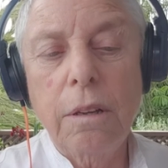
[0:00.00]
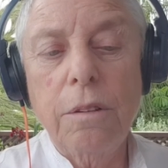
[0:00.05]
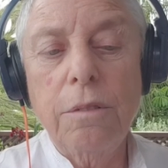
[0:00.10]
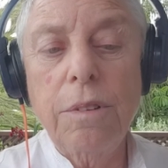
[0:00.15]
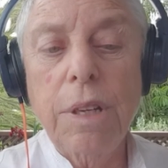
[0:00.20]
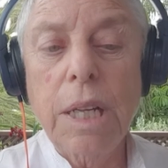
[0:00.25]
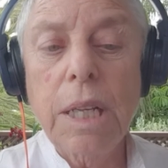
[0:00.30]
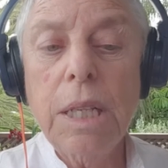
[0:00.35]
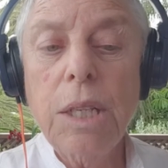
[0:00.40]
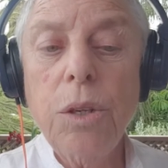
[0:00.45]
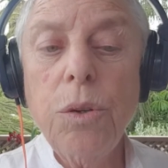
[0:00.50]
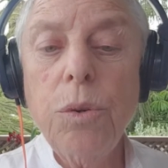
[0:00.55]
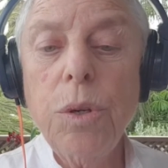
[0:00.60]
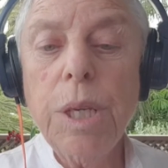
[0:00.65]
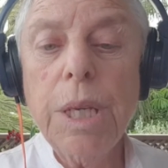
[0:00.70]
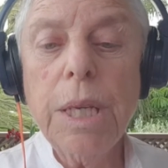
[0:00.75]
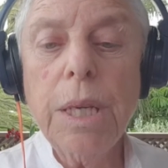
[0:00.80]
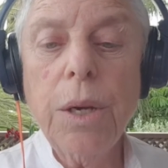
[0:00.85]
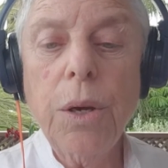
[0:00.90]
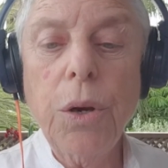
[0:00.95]

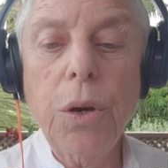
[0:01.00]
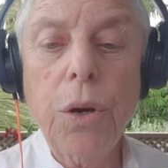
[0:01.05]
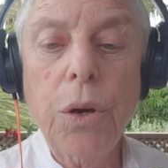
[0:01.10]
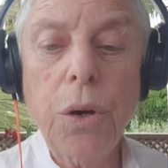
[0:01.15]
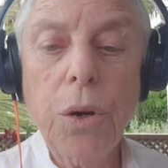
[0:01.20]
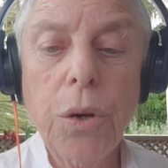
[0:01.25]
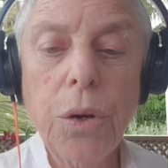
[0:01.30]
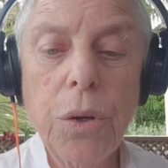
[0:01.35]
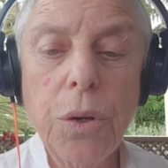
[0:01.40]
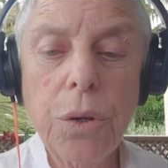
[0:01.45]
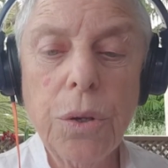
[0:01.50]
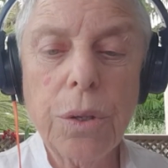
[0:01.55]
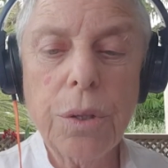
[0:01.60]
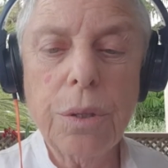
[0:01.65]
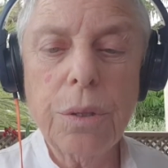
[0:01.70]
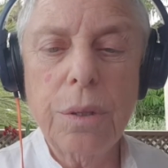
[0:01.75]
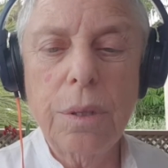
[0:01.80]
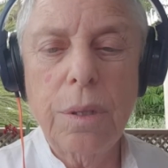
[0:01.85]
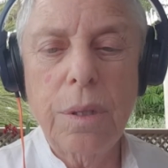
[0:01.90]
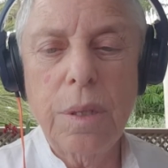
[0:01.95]
valuing her
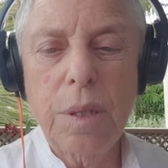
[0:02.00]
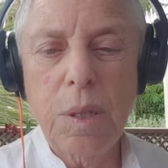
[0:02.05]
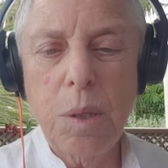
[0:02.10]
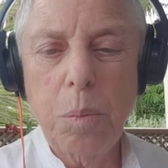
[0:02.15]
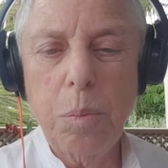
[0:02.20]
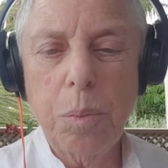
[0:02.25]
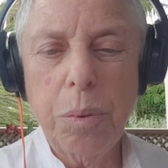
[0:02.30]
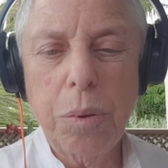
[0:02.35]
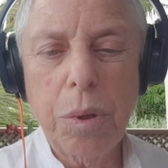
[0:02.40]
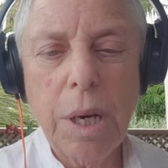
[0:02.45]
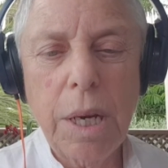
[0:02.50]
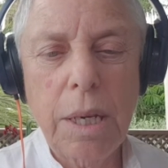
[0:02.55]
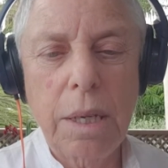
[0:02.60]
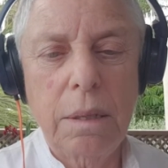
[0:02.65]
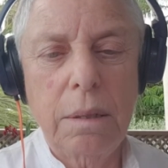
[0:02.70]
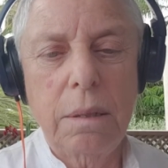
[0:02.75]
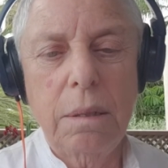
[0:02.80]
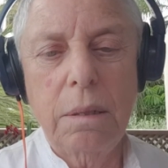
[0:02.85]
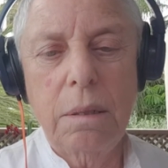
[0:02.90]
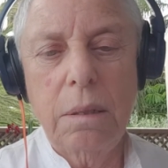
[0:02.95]

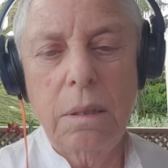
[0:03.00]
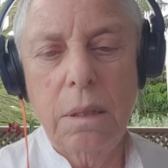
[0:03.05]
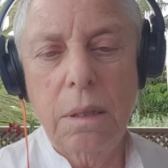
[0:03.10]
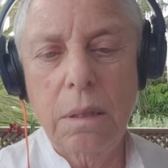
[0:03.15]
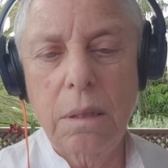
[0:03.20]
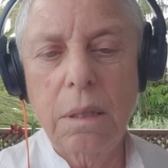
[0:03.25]
suppressed,